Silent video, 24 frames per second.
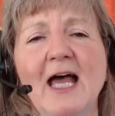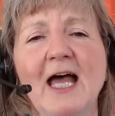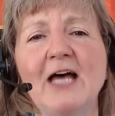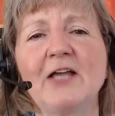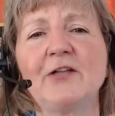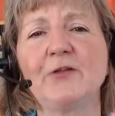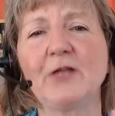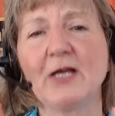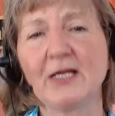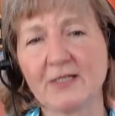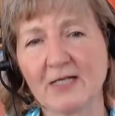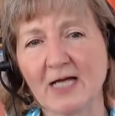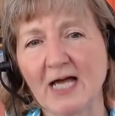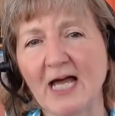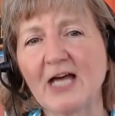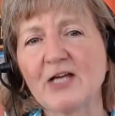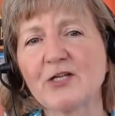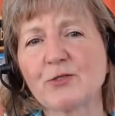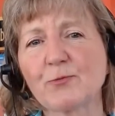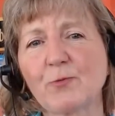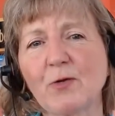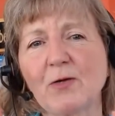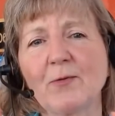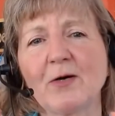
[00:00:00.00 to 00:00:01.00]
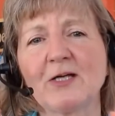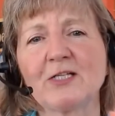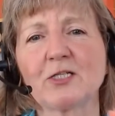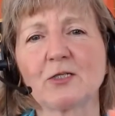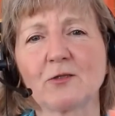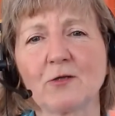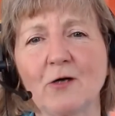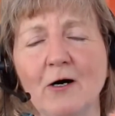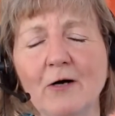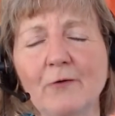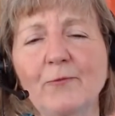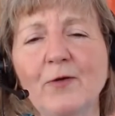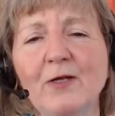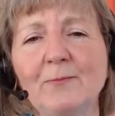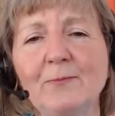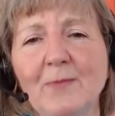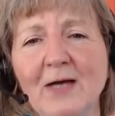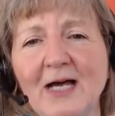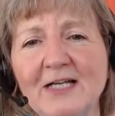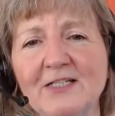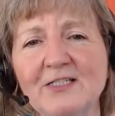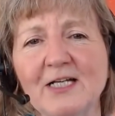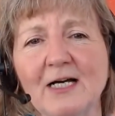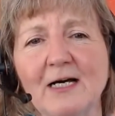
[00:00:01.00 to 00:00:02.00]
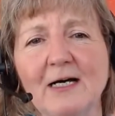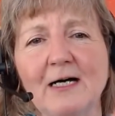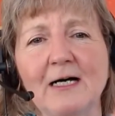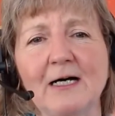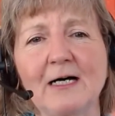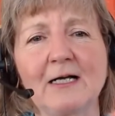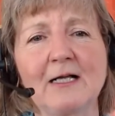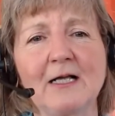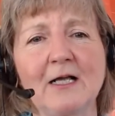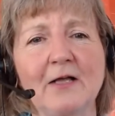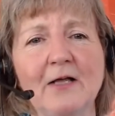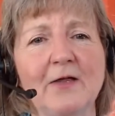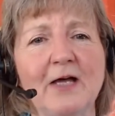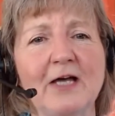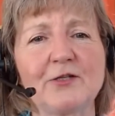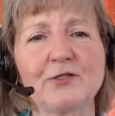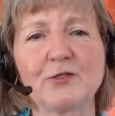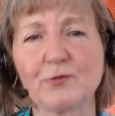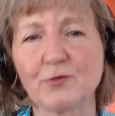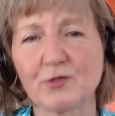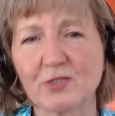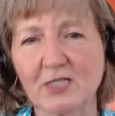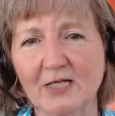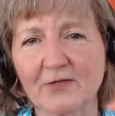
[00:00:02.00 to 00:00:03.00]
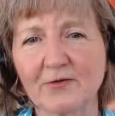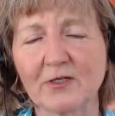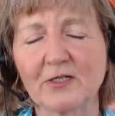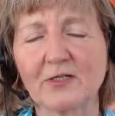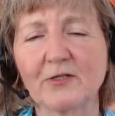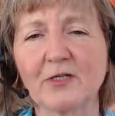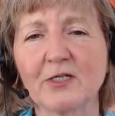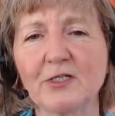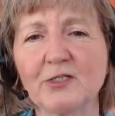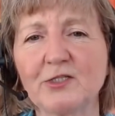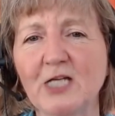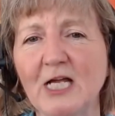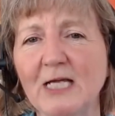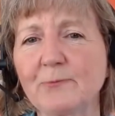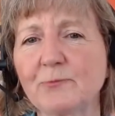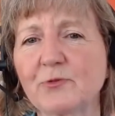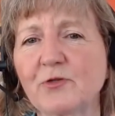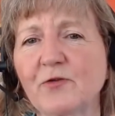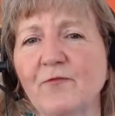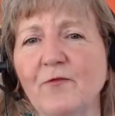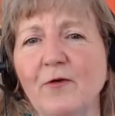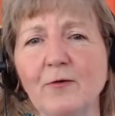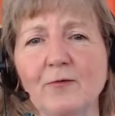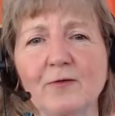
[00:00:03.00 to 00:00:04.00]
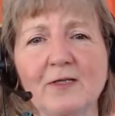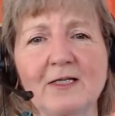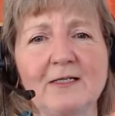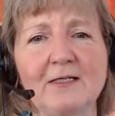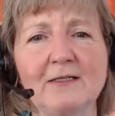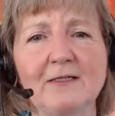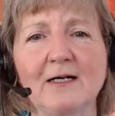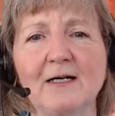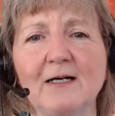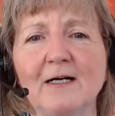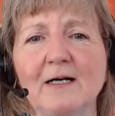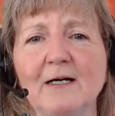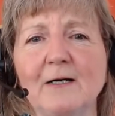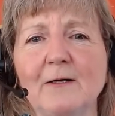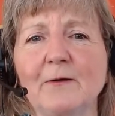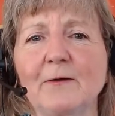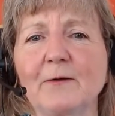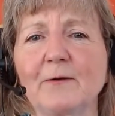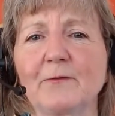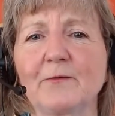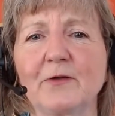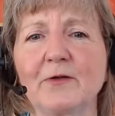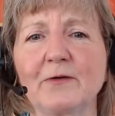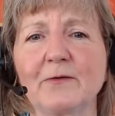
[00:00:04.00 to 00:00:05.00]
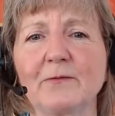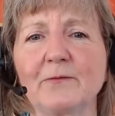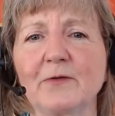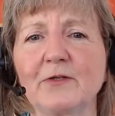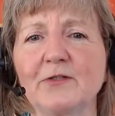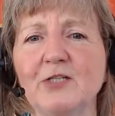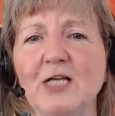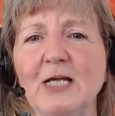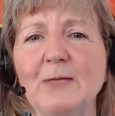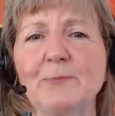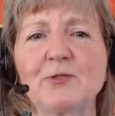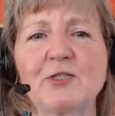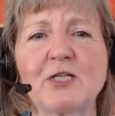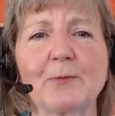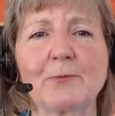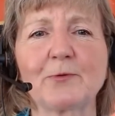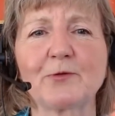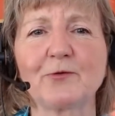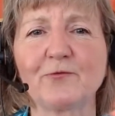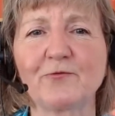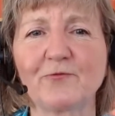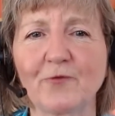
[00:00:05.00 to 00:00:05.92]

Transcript: And then as we went along, we met, uh, as you said, the, the James Foley, uh, the James W.